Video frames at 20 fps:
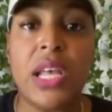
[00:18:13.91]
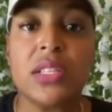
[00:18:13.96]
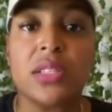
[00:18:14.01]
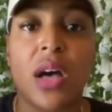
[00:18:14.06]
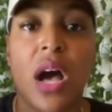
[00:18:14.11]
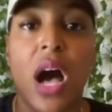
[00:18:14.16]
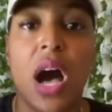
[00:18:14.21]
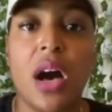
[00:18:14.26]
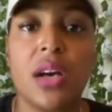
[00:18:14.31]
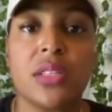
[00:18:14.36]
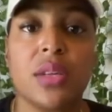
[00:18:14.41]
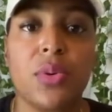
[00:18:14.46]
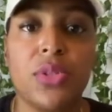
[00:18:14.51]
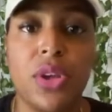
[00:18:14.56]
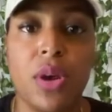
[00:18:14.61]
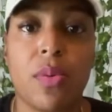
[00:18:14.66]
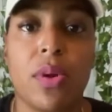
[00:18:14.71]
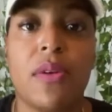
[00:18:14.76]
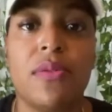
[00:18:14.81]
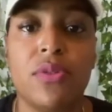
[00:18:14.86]
So also with
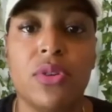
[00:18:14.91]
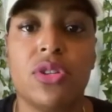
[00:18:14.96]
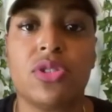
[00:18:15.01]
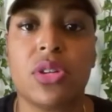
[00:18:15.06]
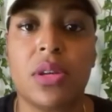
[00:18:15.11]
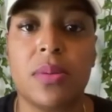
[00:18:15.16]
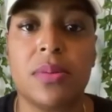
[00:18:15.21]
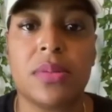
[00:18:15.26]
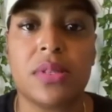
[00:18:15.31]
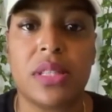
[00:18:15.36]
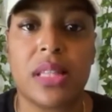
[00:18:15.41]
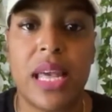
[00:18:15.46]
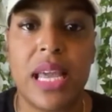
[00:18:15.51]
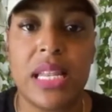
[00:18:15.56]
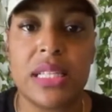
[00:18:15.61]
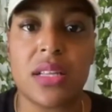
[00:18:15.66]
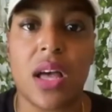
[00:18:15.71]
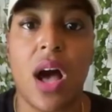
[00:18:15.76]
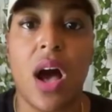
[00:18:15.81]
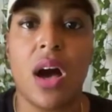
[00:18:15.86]
your revenue streams,
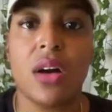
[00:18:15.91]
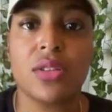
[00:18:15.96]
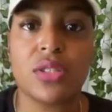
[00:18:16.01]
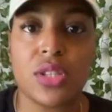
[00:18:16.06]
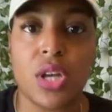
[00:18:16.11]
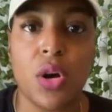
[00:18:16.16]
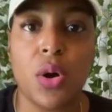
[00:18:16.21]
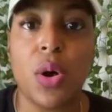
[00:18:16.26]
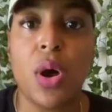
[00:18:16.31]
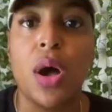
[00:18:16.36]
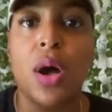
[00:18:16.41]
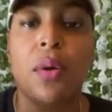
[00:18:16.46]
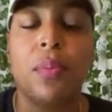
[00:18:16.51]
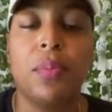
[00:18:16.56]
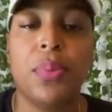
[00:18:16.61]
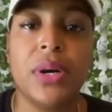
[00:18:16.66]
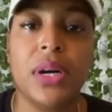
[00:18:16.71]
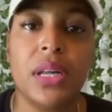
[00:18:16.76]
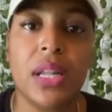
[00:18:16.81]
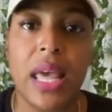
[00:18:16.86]
ladies, also
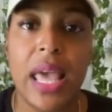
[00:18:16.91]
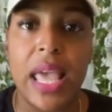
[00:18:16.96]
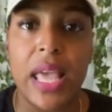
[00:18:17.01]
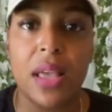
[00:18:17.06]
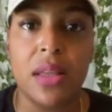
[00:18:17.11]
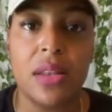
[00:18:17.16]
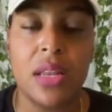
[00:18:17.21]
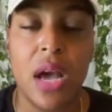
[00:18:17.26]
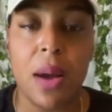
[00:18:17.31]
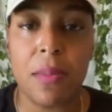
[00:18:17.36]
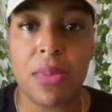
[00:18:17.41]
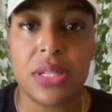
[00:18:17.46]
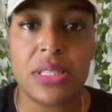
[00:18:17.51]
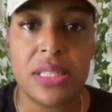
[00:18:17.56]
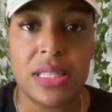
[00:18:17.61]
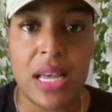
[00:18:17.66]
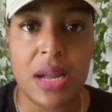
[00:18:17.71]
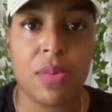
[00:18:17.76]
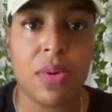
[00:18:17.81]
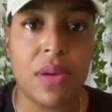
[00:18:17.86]
put a number
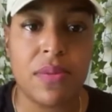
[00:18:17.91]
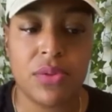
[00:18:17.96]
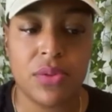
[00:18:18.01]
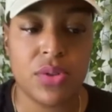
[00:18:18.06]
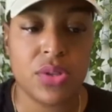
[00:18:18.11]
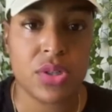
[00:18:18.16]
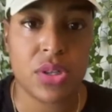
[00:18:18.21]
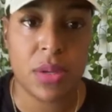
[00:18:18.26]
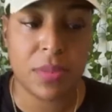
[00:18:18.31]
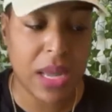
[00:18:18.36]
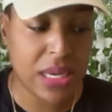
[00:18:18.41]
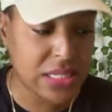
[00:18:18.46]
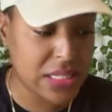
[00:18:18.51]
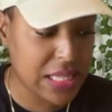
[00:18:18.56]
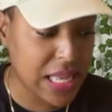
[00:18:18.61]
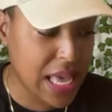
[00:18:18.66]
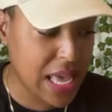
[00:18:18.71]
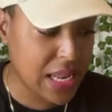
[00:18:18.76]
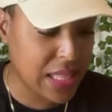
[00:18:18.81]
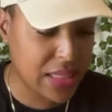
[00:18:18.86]
to that revenue stream. I
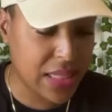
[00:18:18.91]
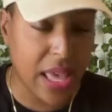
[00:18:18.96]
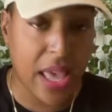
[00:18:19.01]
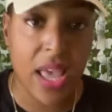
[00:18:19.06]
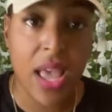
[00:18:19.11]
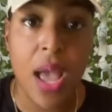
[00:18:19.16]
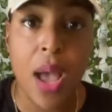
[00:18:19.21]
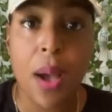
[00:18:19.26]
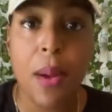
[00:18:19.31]
just added that.